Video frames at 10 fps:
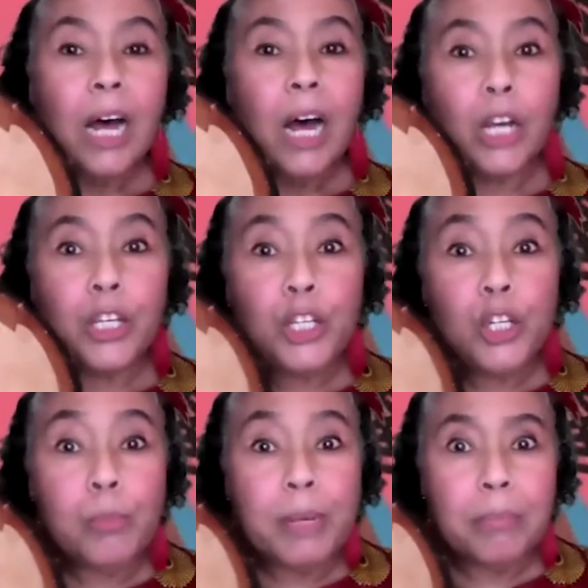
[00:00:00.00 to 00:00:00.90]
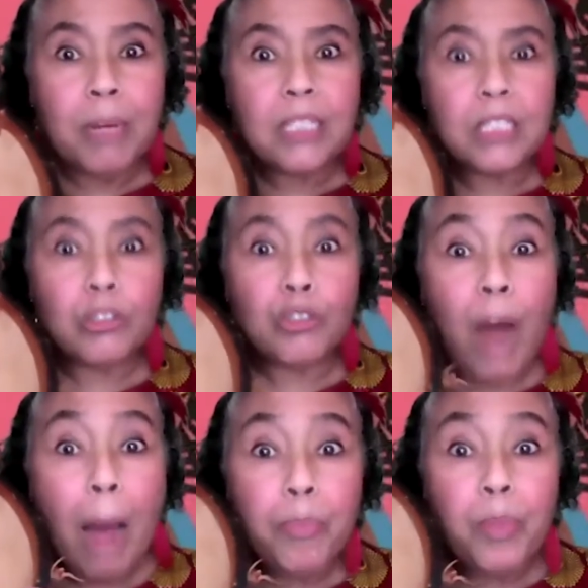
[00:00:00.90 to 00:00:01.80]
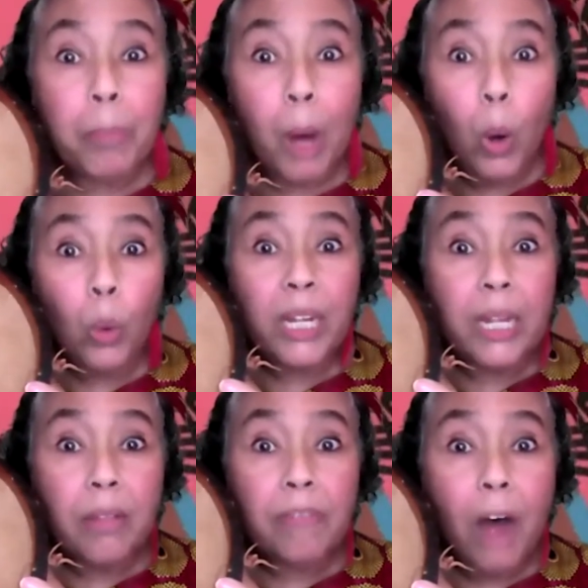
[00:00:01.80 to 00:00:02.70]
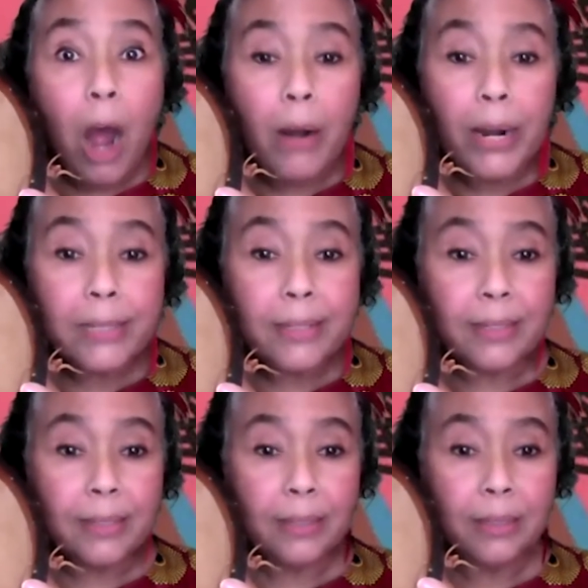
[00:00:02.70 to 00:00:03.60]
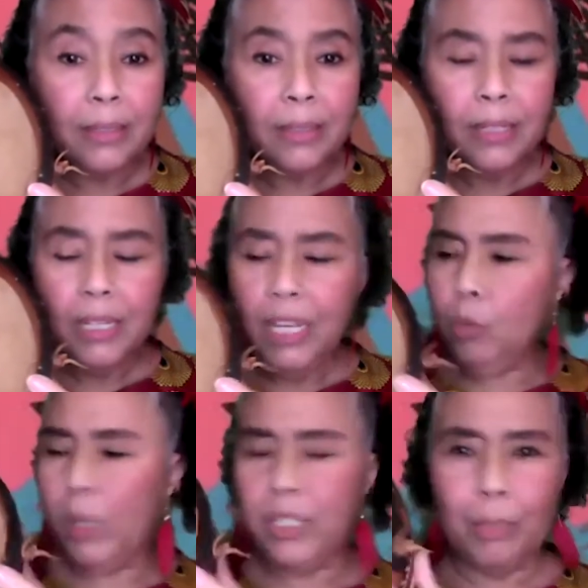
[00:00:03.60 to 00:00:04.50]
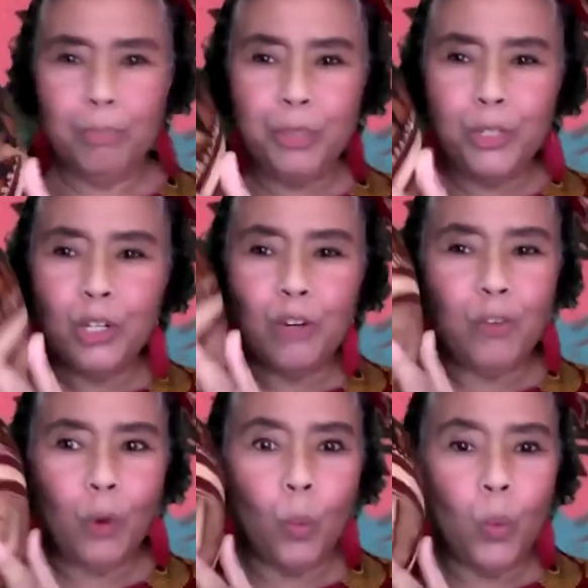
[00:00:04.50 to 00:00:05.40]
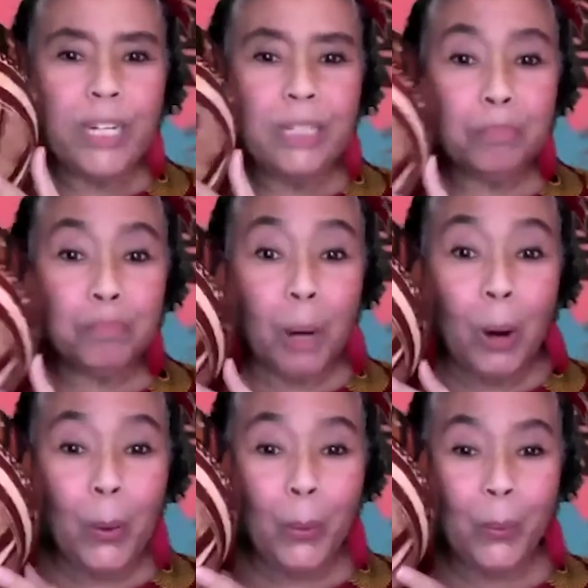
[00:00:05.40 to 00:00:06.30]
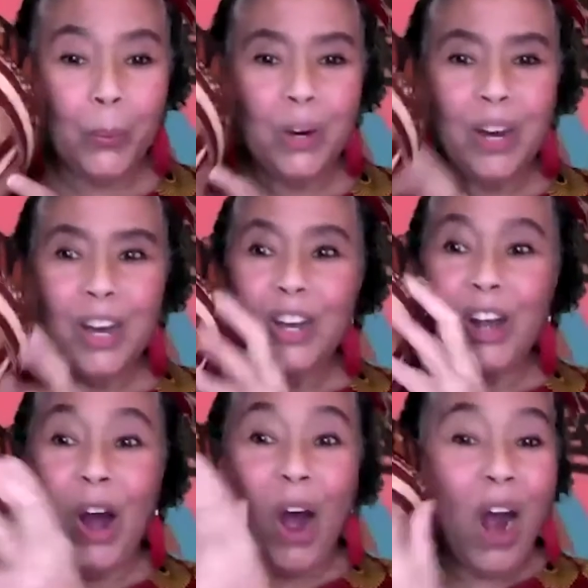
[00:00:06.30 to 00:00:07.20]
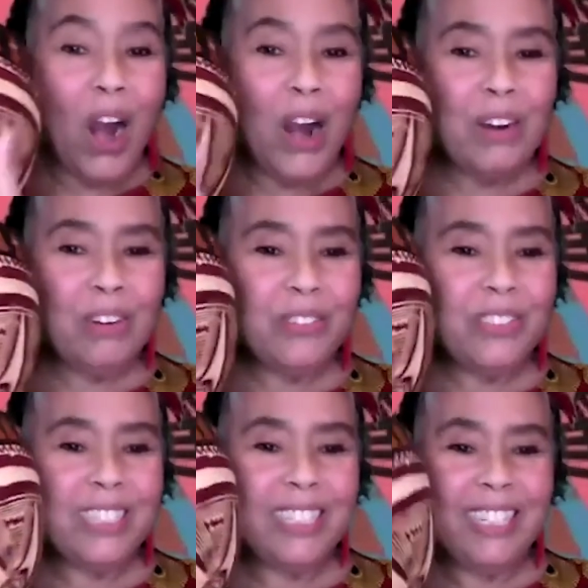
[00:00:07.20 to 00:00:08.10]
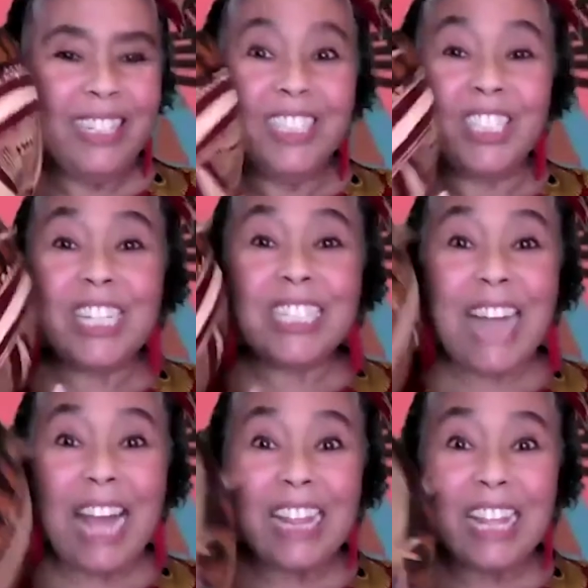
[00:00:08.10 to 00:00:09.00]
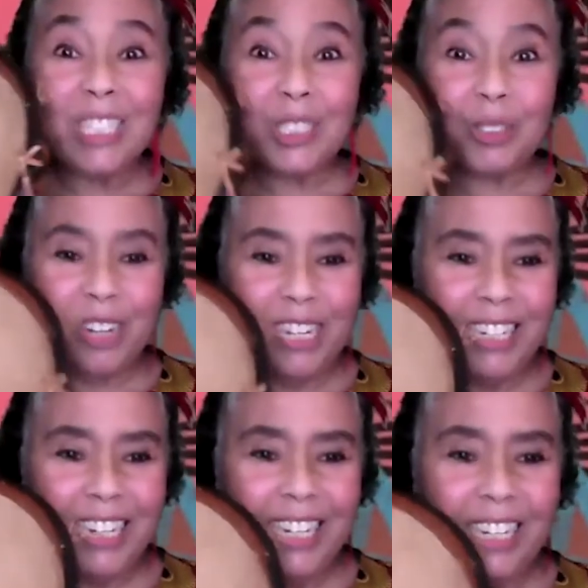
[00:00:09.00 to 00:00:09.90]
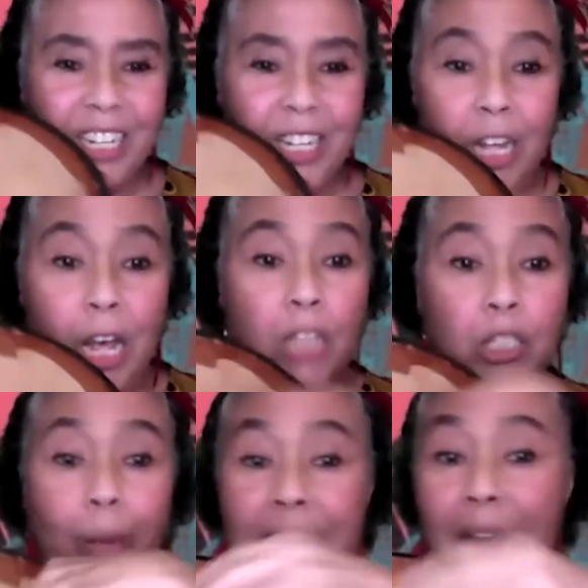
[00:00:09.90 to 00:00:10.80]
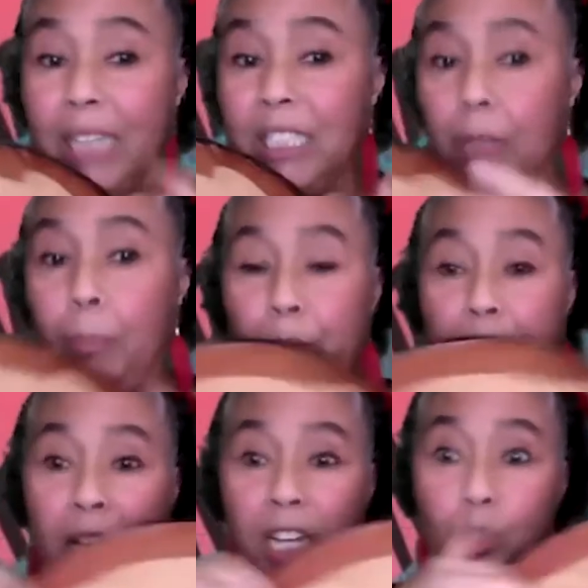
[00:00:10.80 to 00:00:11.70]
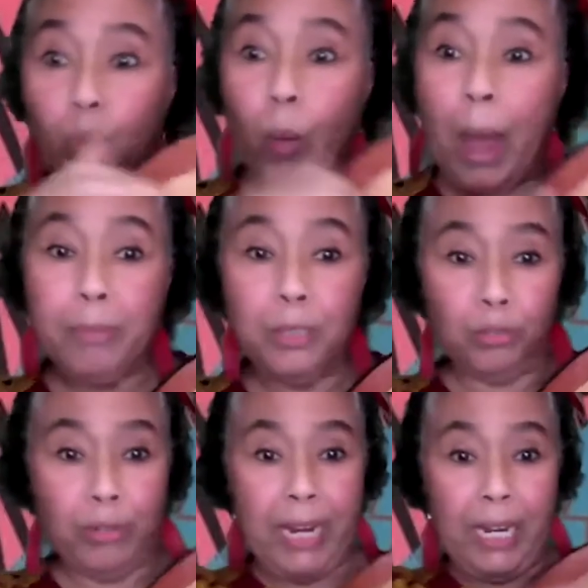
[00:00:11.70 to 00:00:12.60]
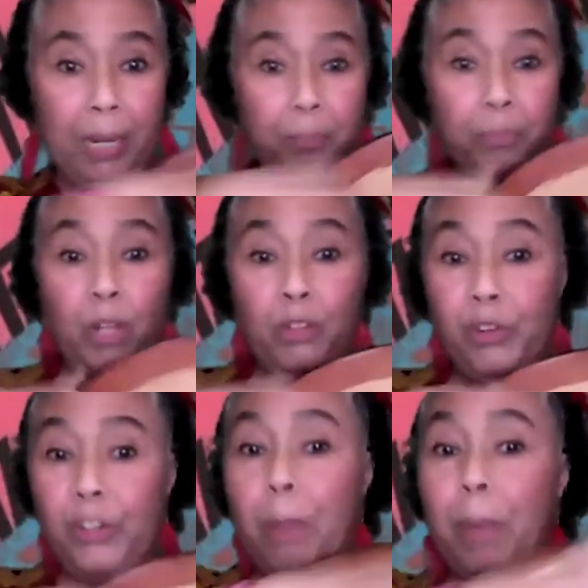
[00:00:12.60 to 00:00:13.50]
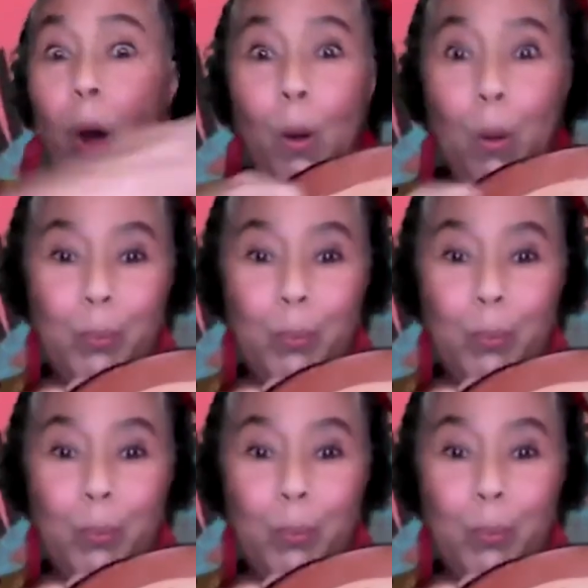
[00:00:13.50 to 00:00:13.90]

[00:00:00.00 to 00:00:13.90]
A human must have dropped the bowl in the forest. It was a beautiful wooden bowl card, just like this one. So Anansi put his web string through the ball